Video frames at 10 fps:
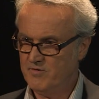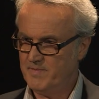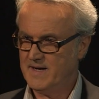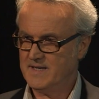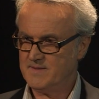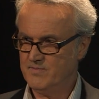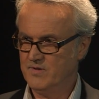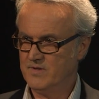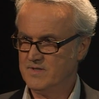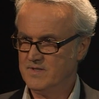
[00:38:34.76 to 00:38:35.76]
your
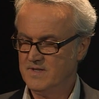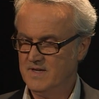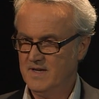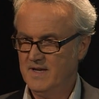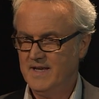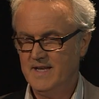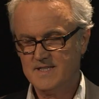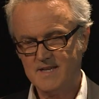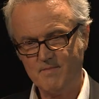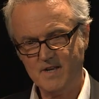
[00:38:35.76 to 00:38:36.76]
passport. In
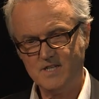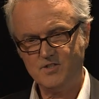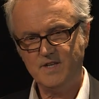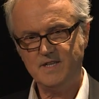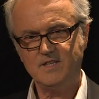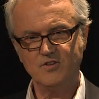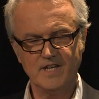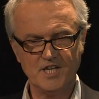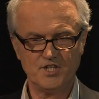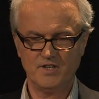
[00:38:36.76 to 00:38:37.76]
some countries, your
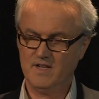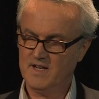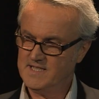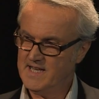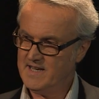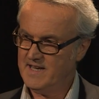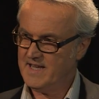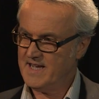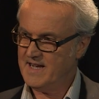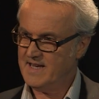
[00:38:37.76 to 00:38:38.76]
national identity
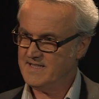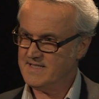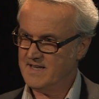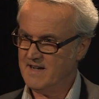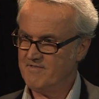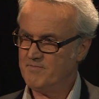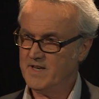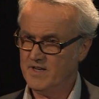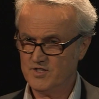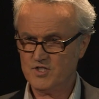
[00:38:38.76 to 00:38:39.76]
card is enough,
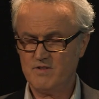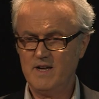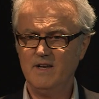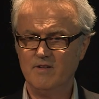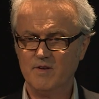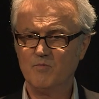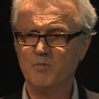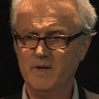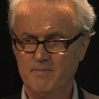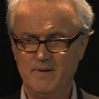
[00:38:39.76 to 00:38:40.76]
but in Australia, it will be a